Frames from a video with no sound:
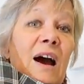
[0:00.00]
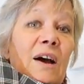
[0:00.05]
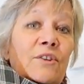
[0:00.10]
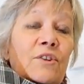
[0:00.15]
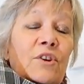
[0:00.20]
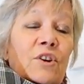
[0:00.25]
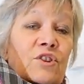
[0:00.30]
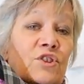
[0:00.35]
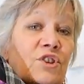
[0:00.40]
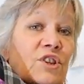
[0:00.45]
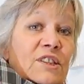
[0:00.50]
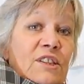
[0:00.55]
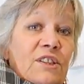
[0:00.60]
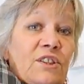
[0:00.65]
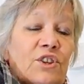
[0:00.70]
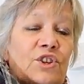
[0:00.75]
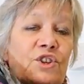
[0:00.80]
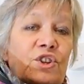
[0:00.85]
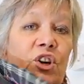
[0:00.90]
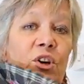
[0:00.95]
Not just
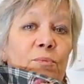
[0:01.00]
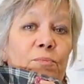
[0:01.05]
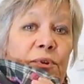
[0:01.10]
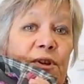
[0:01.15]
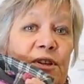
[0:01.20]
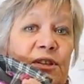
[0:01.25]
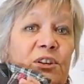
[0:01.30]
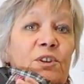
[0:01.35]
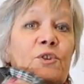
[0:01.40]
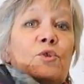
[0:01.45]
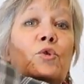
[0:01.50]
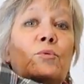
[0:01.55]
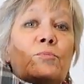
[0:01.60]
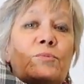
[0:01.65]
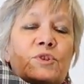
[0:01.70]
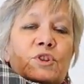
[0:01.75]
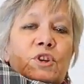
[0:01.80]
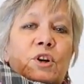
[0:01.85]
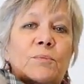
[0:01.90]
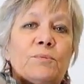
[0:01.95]
as a shirt, but as an
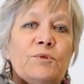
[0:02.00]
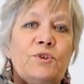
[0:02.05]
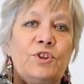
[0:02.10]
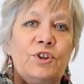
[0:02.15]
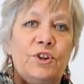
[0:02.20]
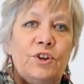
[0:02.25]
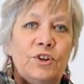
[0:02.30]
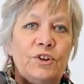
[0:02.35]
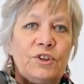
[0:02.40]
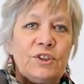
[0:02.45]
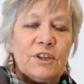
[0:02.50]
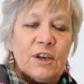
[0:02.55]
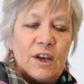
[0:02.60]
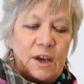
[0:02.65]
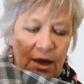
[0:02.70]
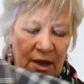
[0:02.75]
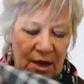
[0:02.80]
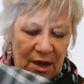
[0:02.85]
open-top shirt.